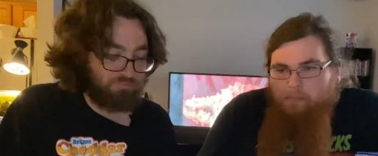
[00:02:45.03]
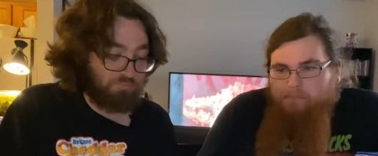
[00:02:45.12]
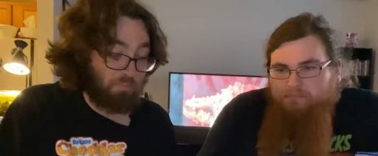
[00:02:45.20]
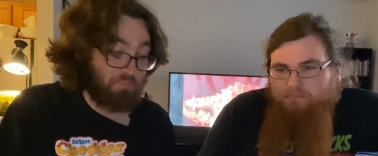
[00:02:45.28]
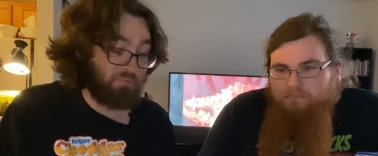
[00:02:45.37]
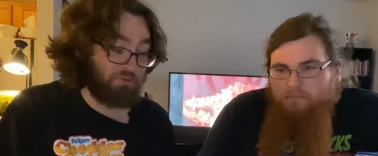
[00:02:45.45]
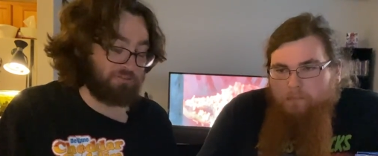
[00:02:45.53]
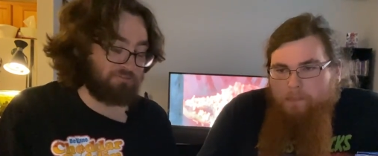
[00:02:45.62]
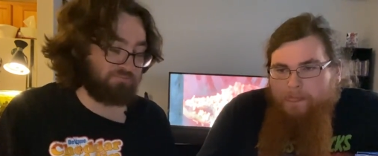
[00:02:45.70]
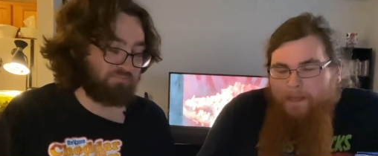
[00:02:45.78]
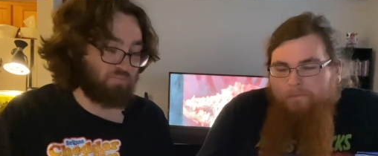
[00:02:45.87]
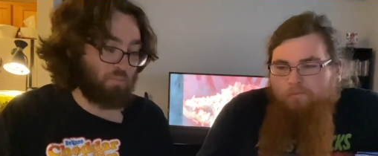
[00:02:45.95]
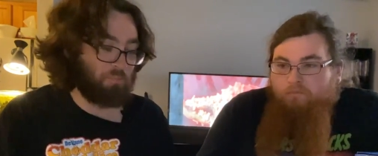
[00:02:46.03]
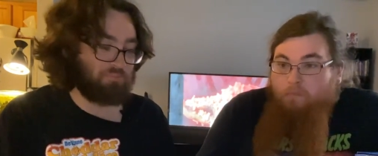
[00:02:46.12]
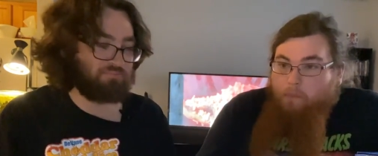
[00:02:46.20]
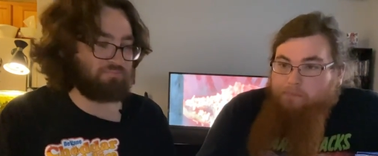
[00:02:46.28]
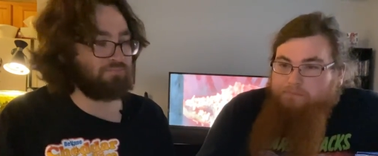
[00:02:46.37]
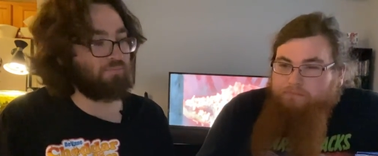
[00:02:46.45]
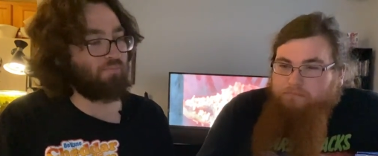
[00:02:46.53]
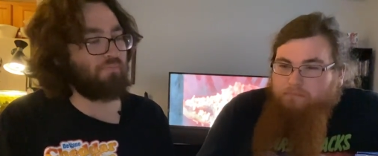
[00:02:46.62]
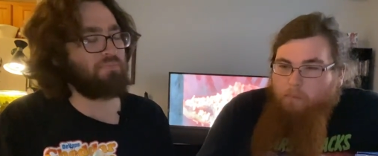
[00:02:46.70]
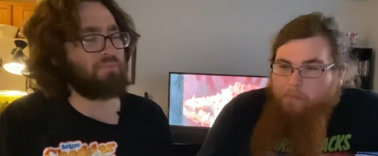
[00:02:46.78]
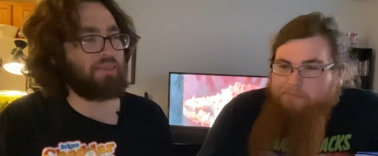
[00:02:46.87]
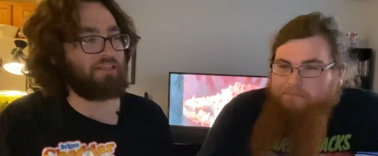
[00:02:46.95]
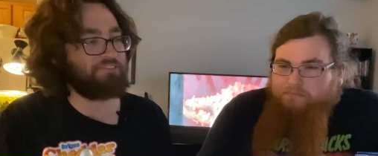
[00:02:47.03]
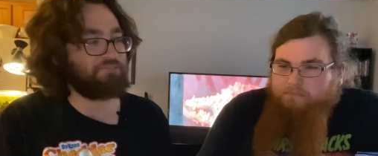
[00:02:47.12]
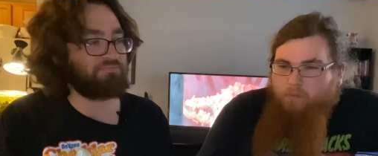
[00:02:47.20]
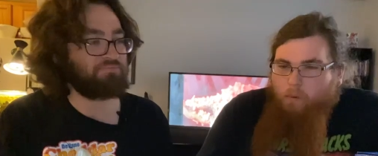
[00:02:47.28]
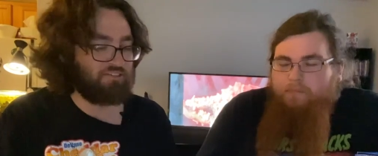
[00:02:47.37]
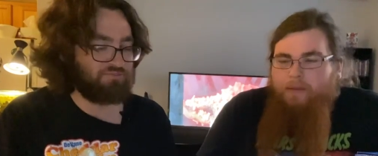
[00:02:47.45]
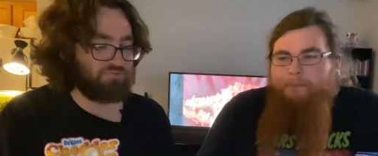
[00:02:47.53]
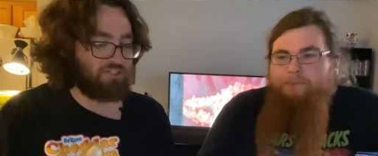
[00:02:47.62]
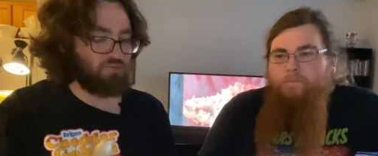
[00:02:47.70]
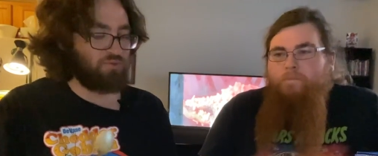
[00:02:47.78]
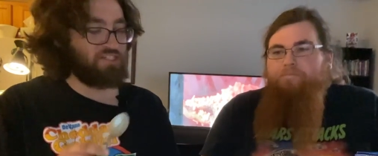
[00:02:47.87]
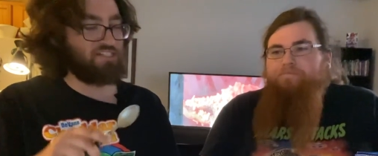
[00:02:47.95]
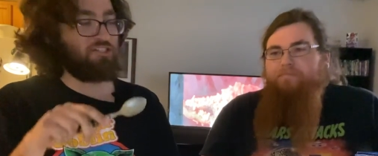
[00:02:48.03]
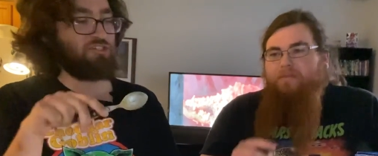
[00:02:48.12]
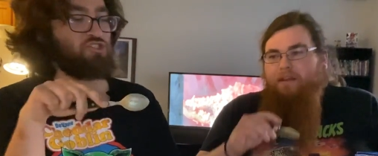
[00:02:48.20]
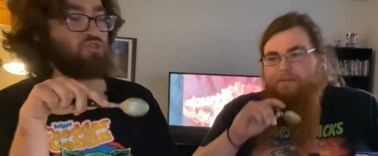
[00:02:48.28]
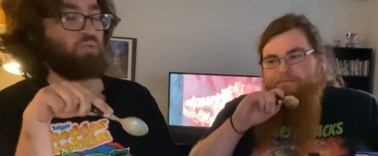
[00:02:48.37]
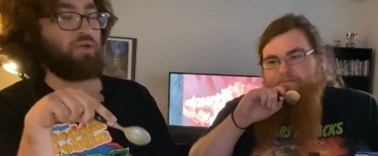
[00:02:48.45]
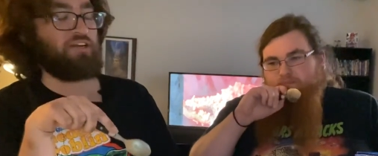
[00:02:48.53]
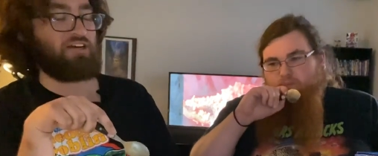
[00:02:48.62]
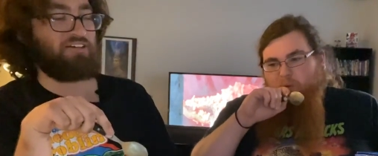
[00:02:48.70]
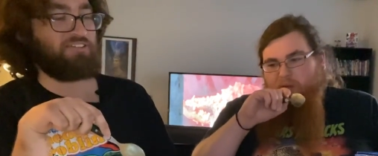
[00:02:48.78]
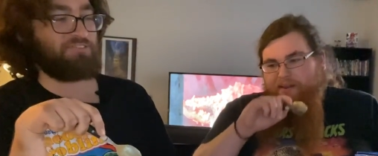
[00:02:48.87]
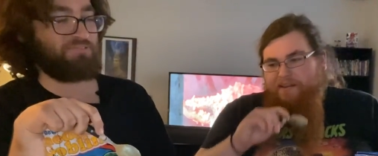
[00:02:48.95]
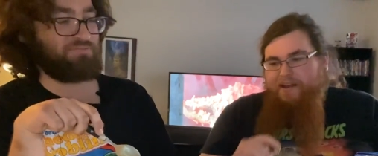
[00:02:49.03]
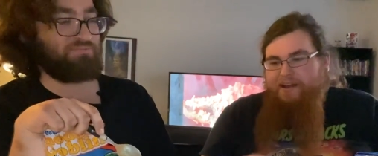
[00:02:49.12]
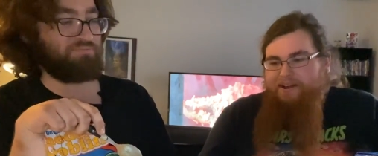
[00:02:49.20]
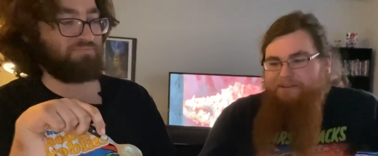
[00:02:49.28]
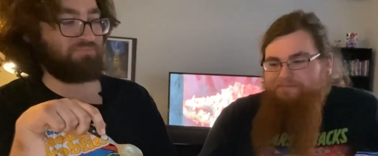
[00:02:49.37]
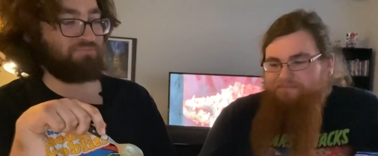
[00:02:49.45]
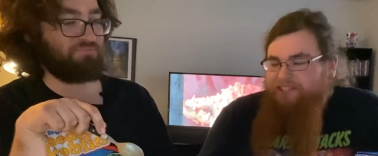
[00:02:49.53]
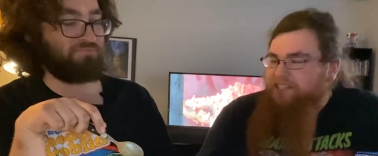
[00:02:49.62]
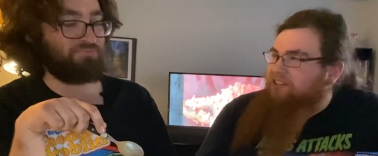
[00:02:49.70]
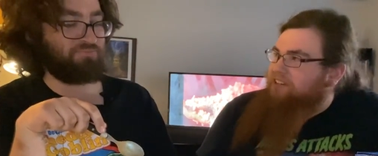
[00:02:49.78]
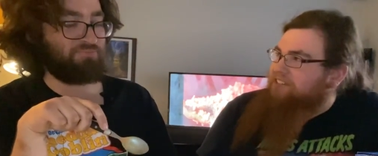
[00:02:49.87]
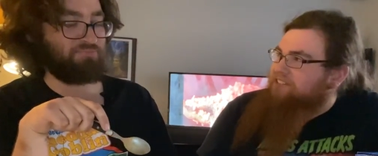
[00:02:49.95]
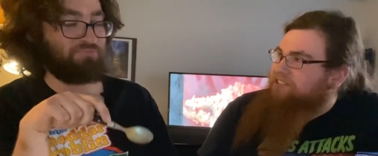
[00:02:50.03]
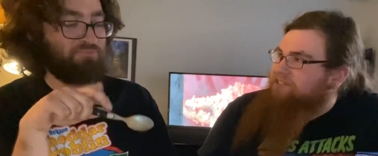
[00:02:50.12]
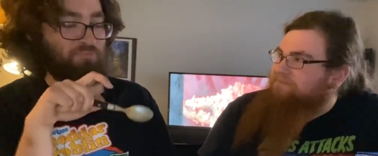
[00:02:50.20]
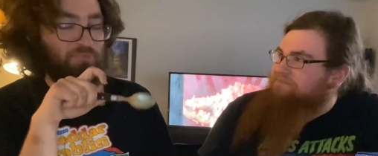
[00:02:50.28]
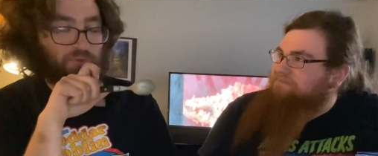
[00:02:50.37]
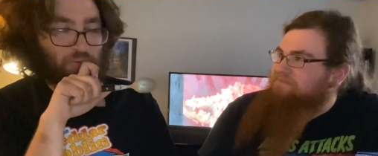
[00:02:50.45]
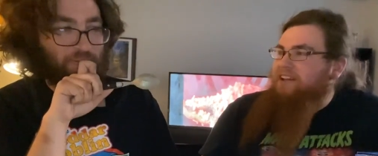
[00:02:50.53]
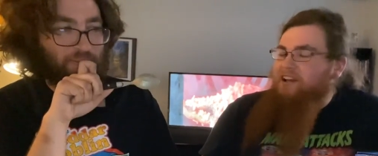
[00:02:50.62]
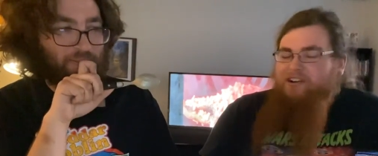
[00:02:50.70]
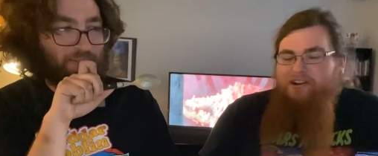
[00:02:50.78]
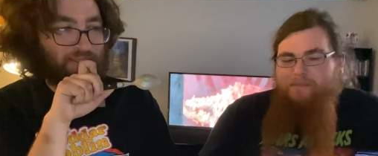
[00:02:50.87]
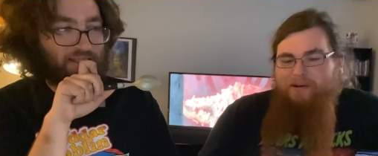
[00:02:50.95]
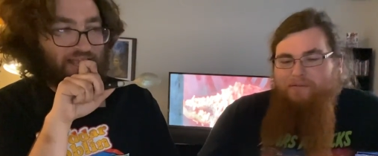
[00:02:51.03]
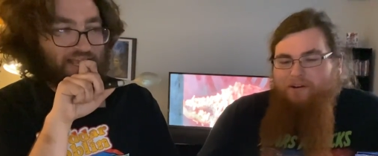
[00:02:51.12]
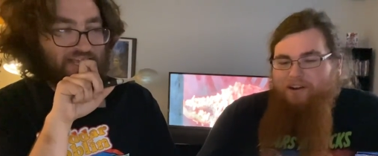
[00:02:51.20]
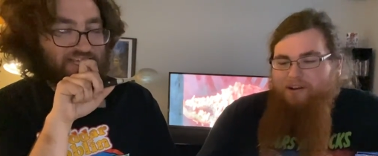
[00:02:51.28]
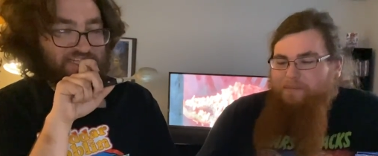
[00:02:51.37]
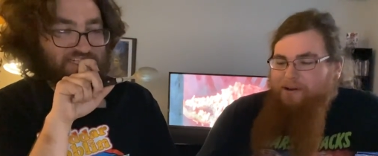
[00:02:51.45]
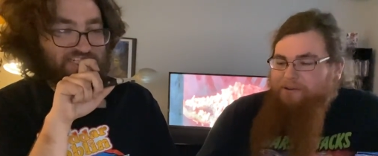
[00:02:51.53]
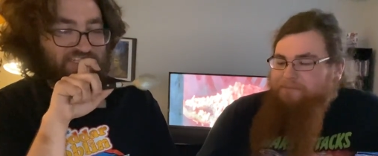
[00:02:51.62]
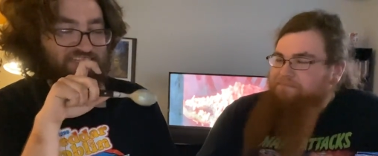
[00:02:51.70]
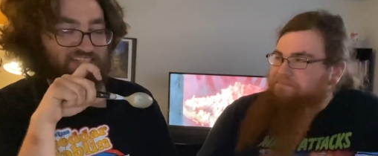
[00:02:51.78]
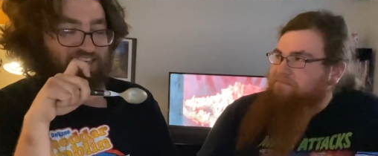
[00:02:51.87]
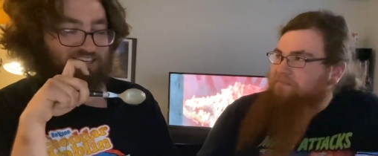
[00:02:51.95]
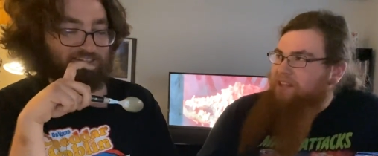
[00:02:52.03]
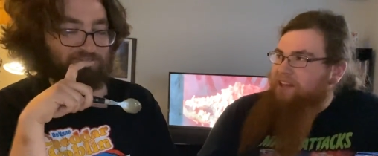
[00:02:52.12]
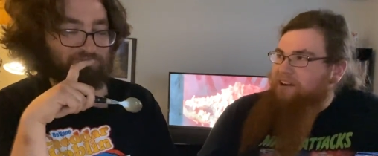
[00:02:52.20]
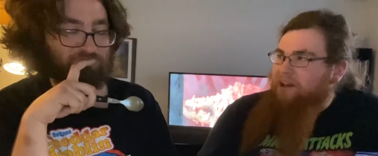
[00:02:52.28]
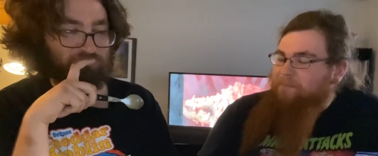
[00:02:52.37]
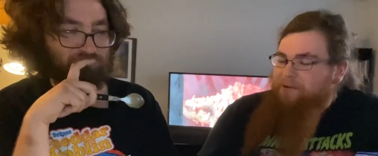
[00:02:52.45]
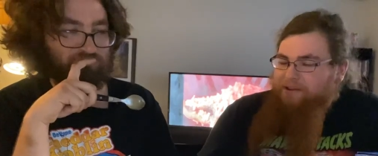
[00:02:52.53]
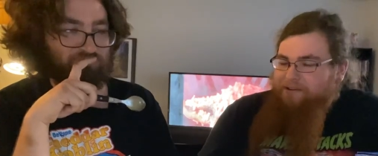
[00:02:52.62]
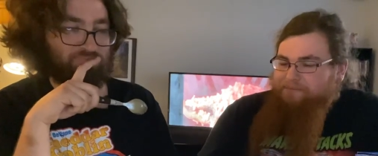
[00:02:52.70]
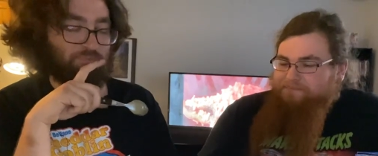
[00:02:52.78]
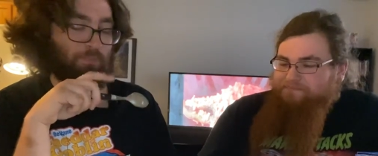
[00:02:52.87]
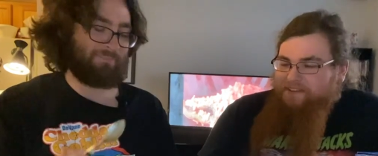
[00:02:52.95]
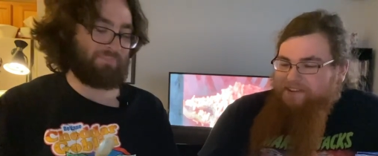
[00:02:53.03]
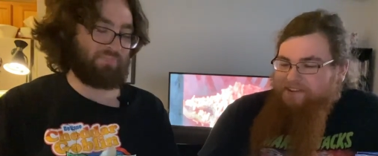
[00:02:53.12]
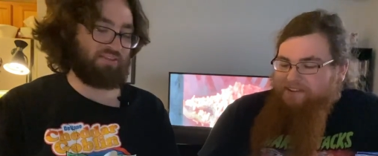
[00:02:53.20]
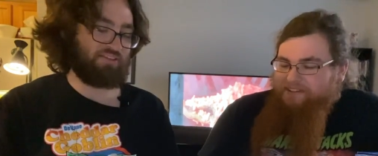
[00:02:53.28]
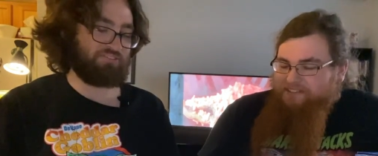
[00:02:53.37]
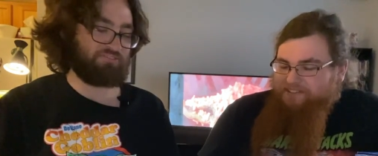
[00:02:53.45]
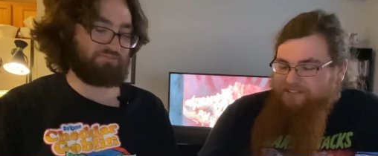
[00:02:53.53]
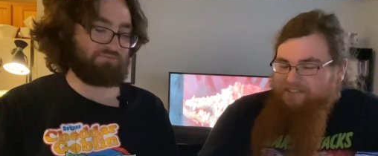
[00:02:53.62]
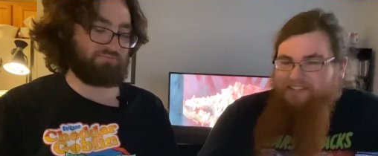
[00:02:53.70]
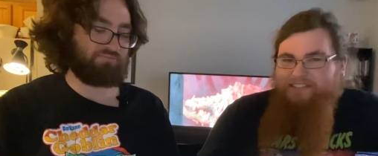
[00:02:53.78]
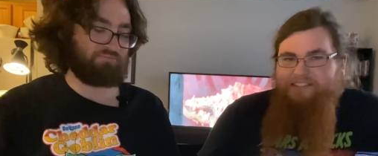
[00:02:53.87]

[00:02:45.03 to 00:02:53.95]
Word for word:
Speaker 1: Mmm. Mmm. This one tastes a little sweeter. Yeah, it does. I could have been wrong about yeah. it not being, because this